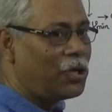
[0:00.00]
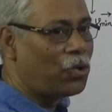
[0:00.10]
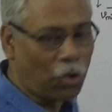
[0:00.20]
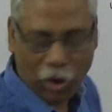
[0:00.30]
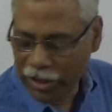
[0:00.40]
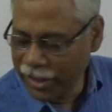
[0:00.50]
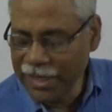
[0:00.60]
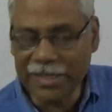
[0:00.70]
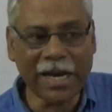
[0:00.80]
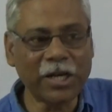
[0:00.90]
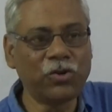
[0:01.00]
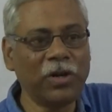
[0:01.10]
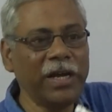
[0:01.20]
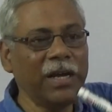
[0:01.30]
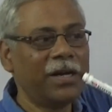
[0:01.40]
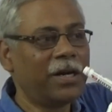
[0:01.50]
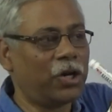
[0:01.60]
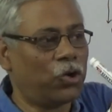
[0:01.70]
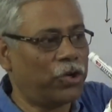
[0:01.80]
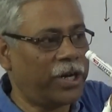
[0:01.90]
Whole thing is actually
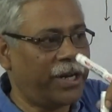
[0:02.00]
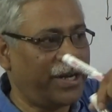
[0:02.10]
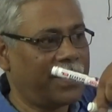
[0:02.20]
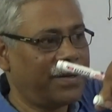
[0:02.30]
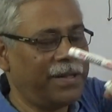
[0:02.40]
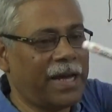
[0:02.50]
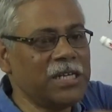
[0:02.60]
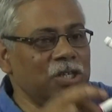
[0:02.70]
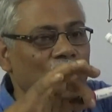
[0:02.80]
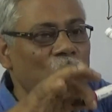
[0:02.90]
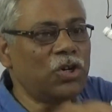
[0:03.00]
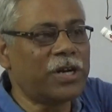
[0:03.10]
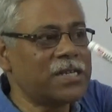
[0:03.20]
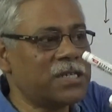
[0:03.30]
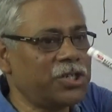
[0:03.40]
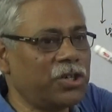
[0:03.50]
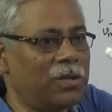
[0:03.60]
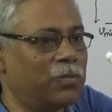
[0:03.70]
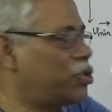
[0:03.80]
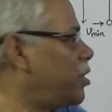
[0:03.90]
rotating. There is no
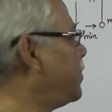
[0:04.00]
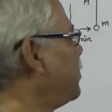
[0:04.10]
translational motion.